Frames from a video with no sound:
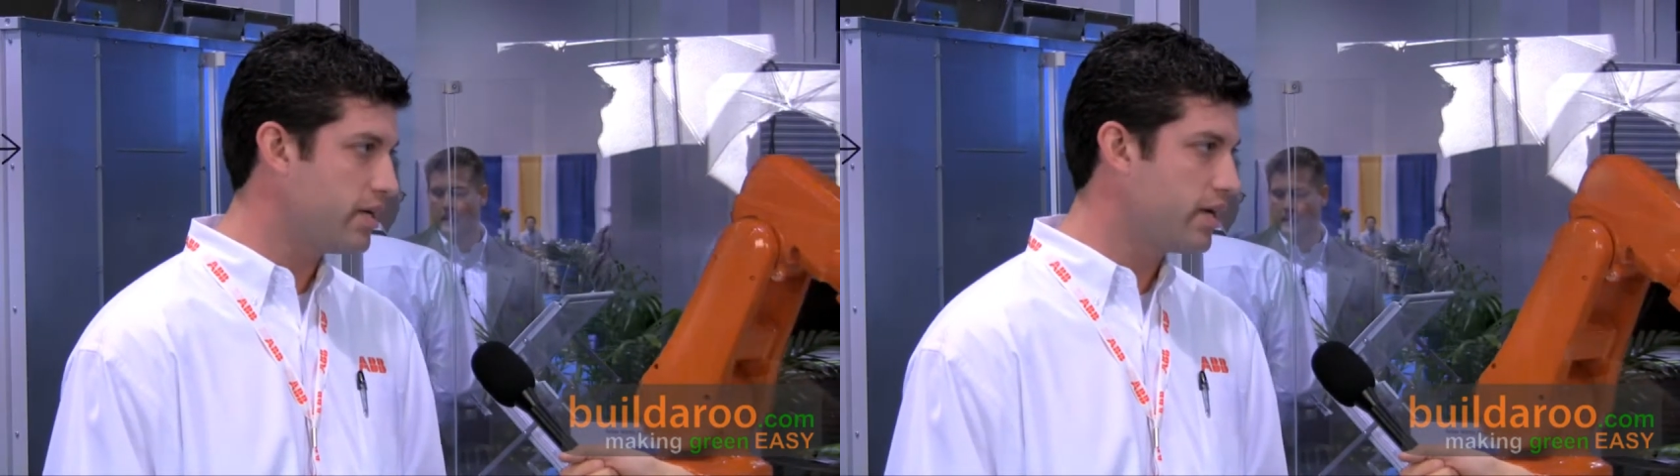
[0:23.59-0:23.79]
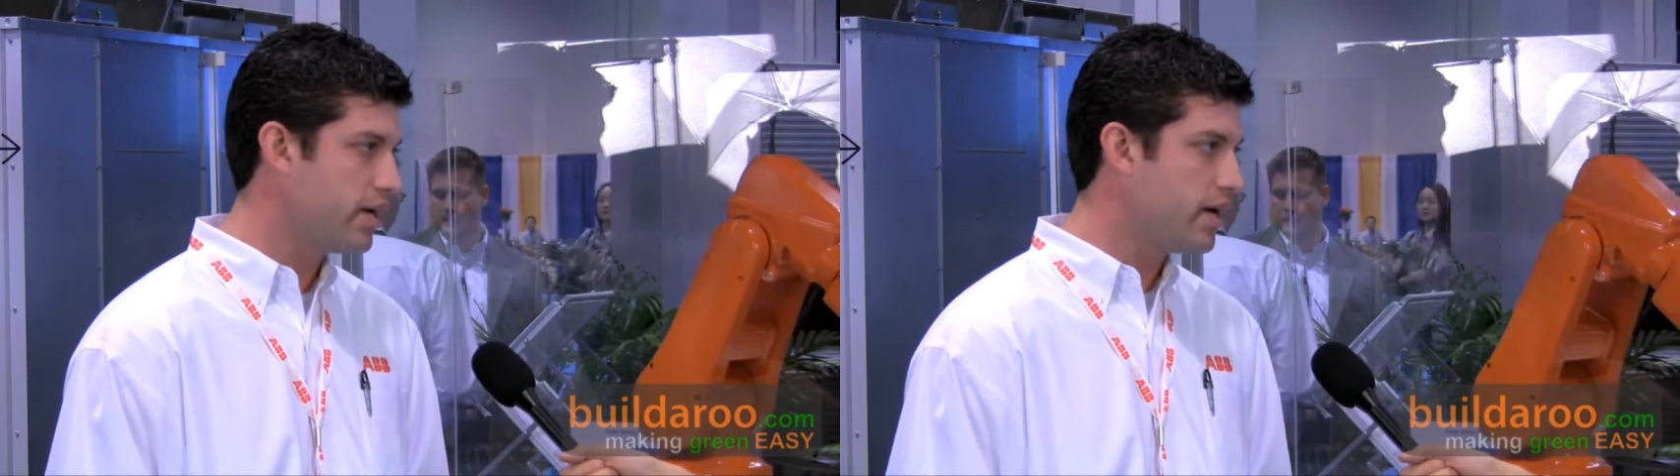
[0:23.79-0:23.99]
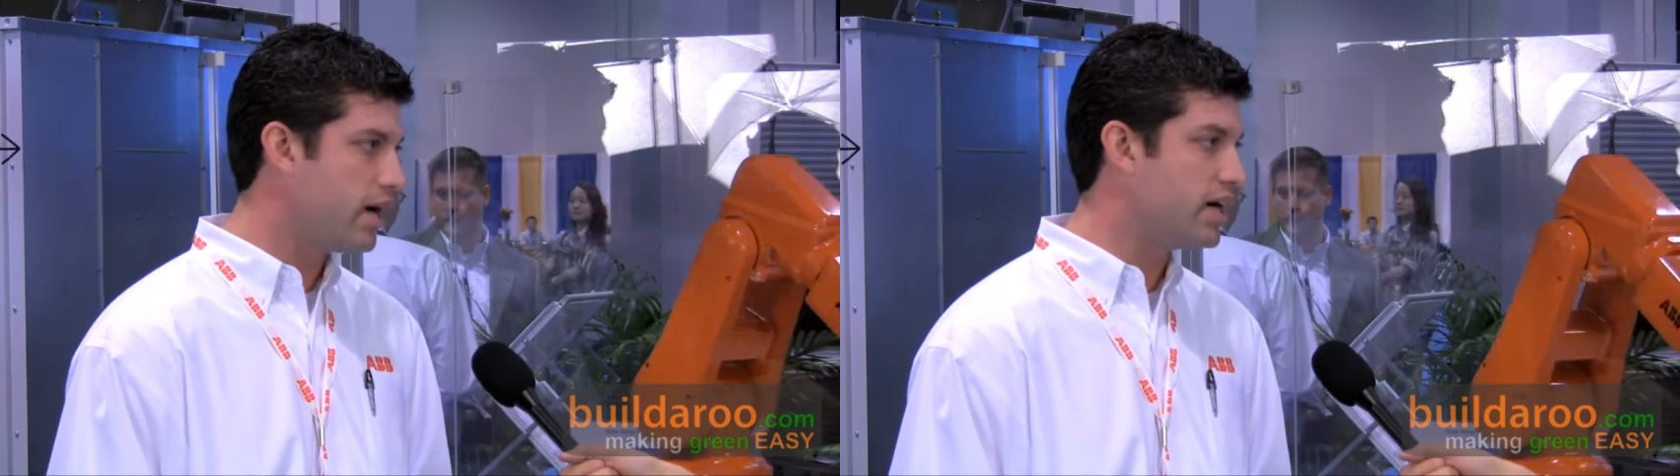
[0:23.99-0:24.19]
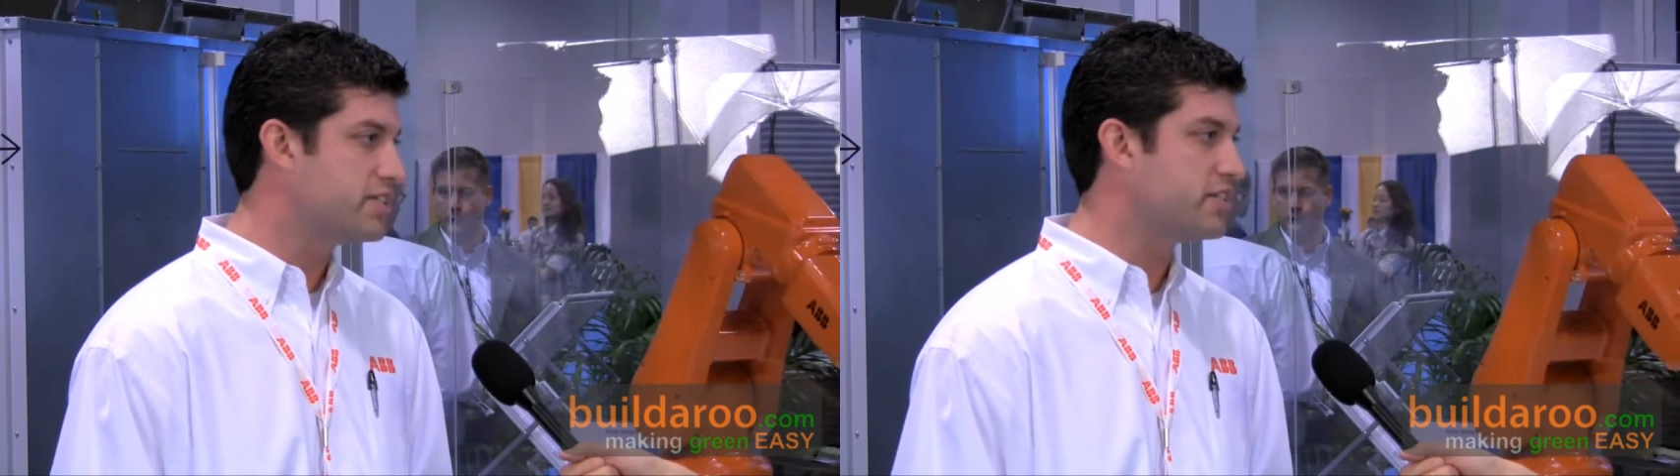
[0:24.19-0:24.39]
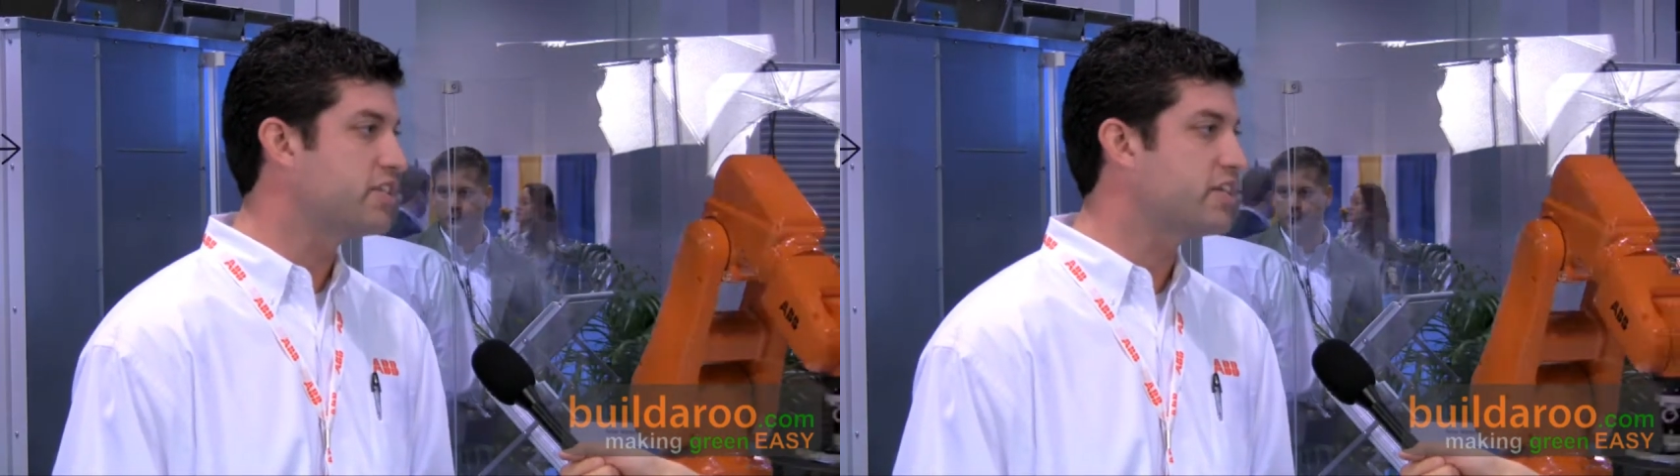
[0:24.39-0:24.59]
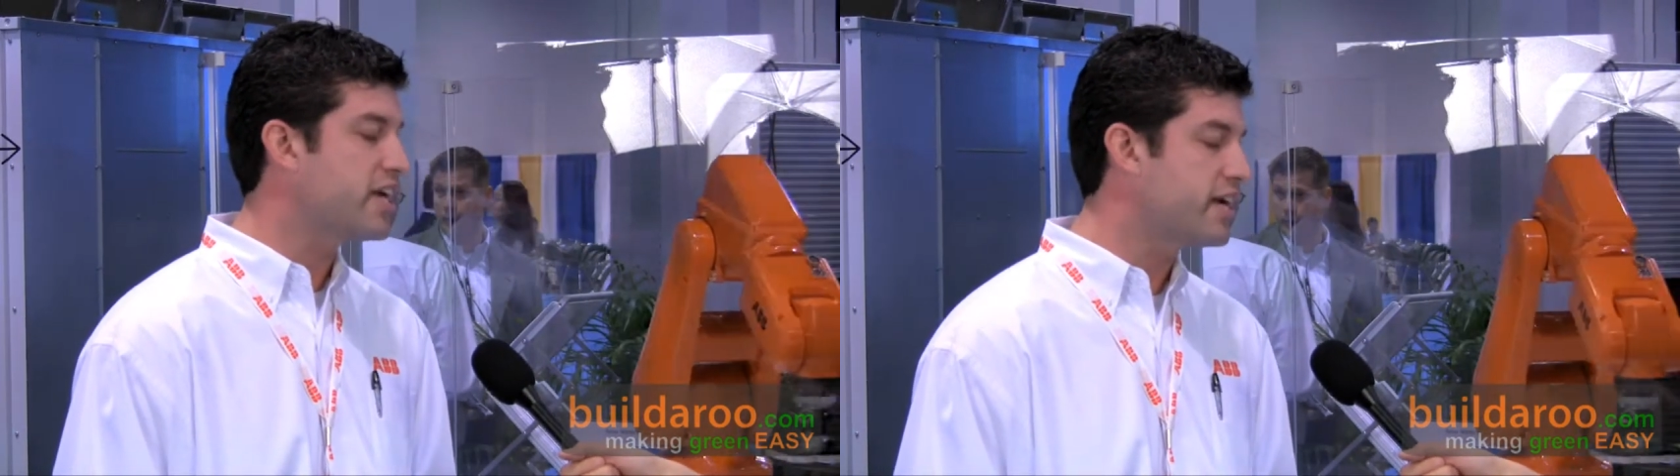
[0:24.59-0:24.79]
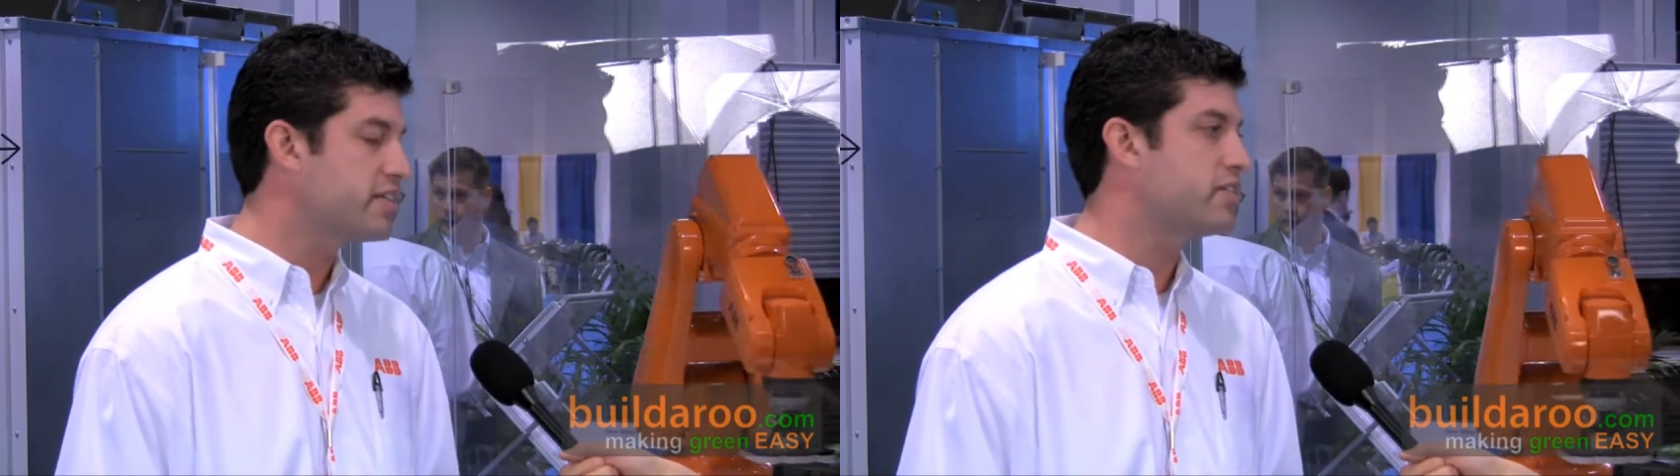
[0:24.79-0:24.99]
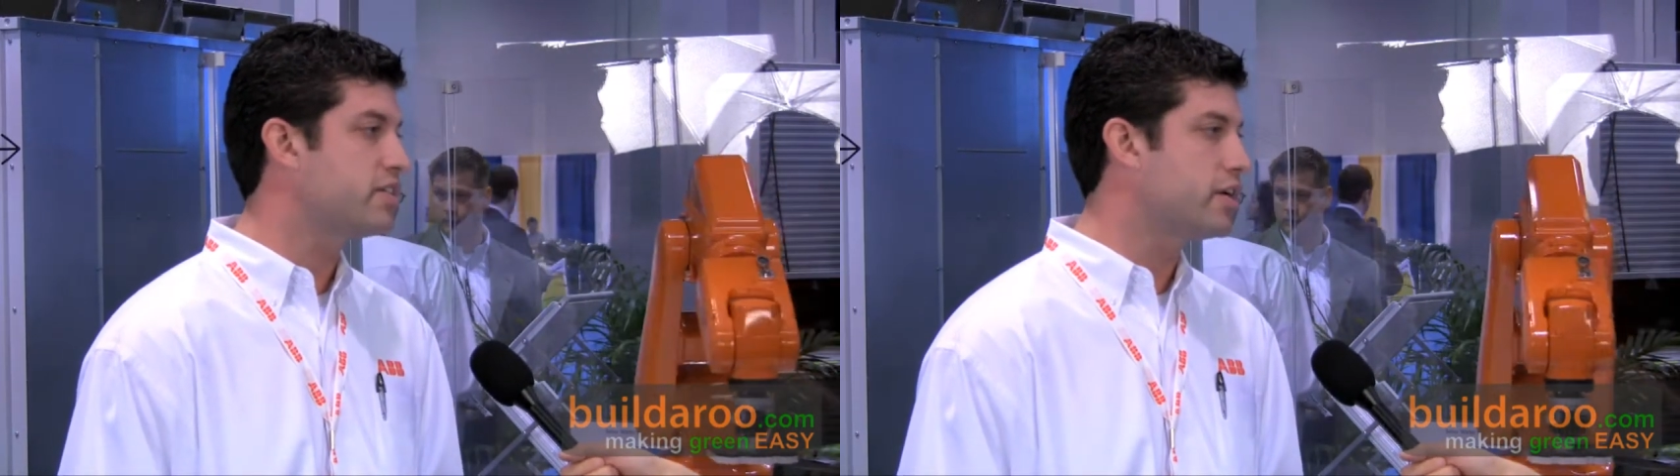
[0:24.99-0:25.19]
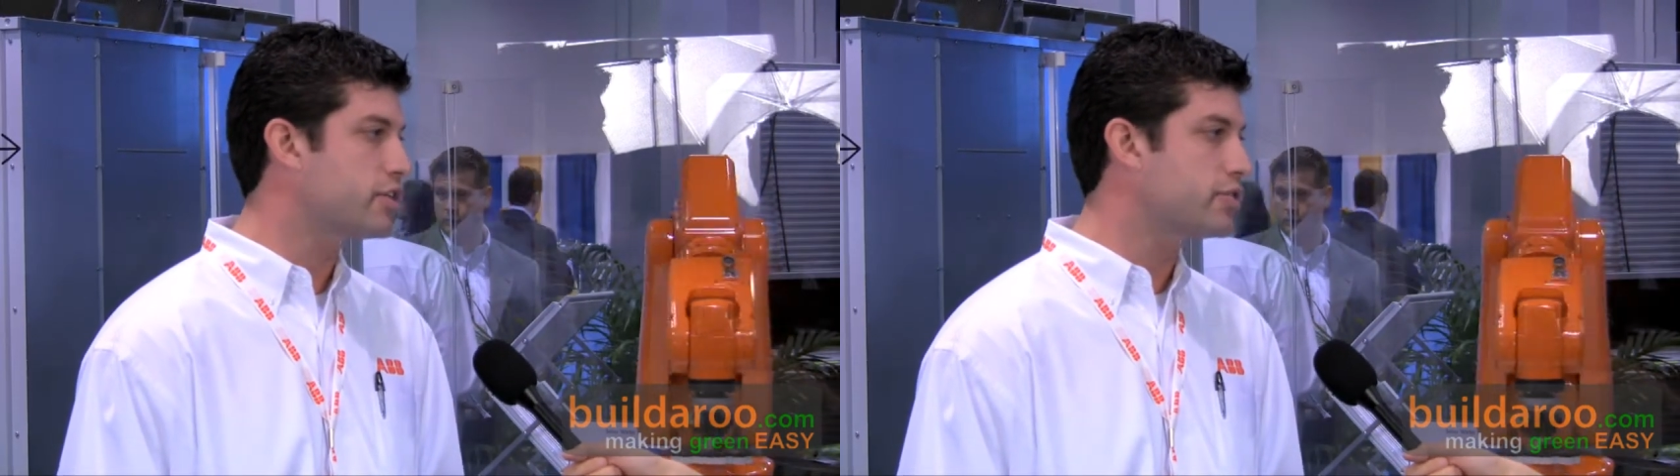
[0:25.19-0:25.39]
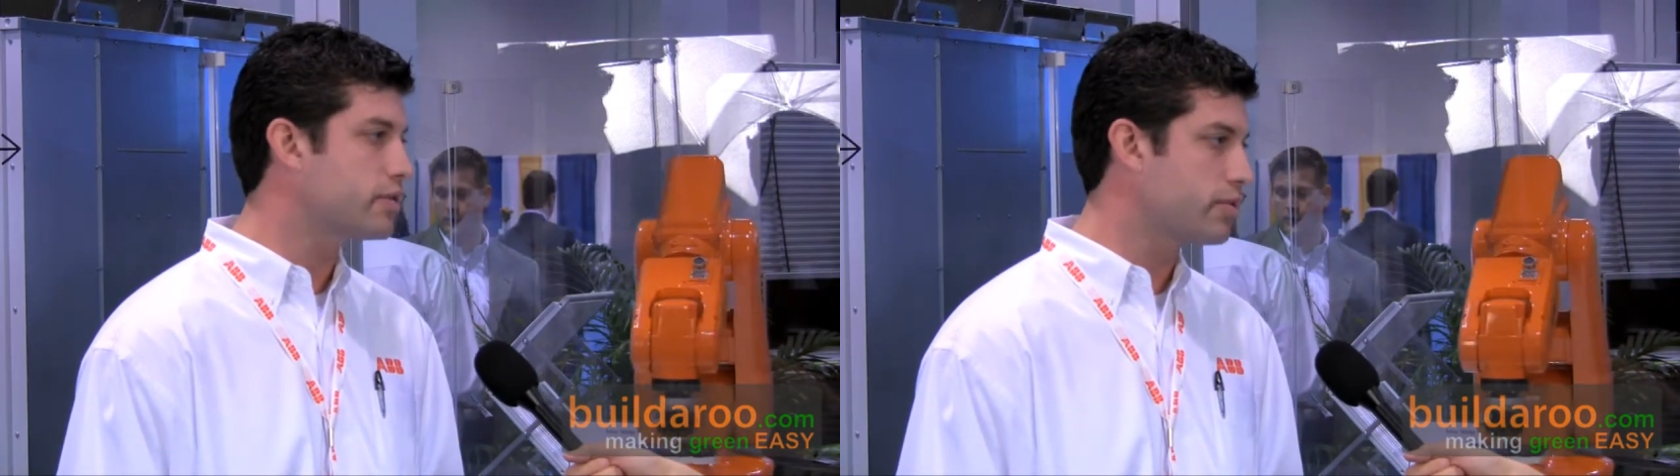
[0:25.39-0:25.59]
Uh, it's a six axis
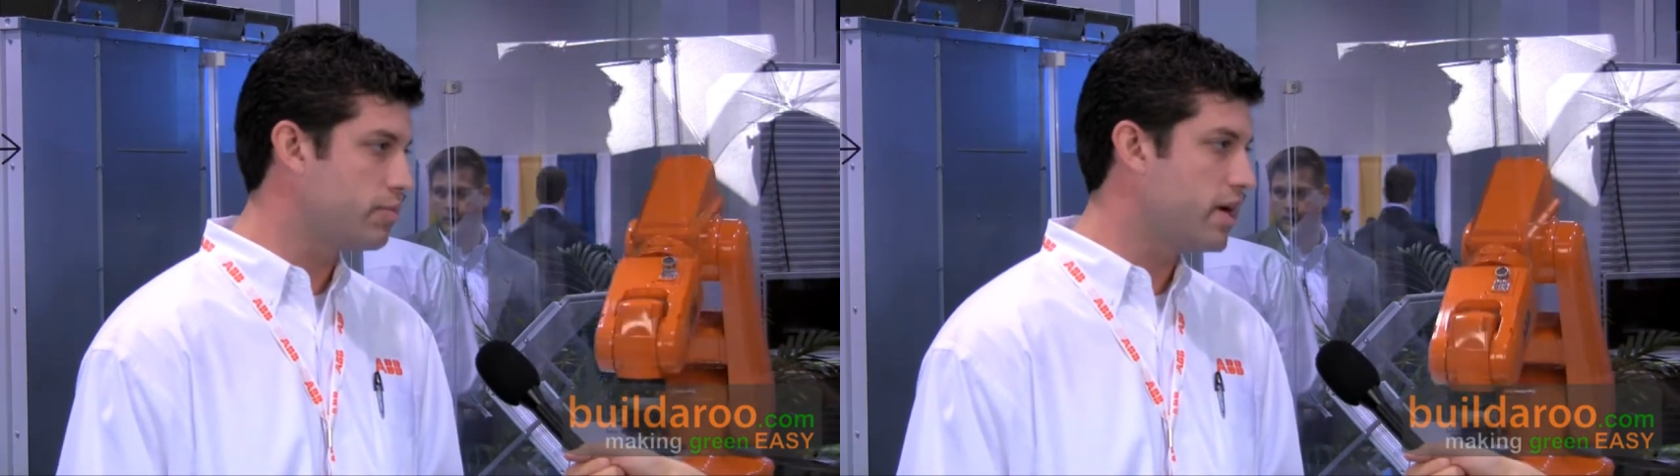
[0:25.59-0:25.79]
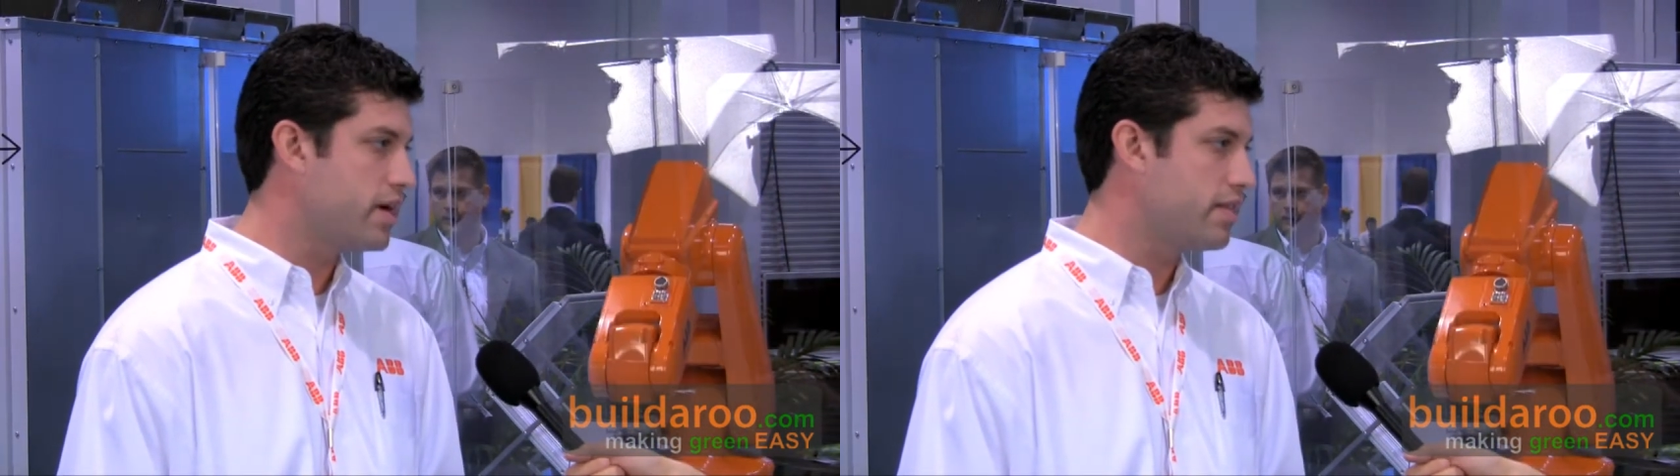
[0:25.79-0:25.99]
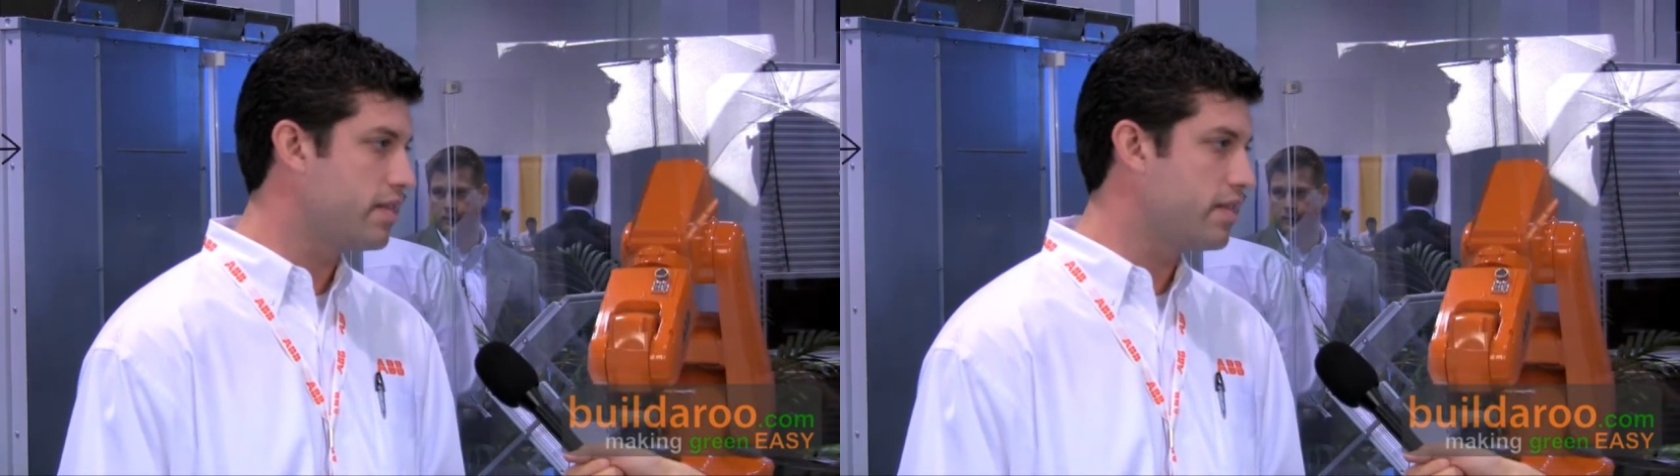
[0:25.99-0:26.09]
industrial robot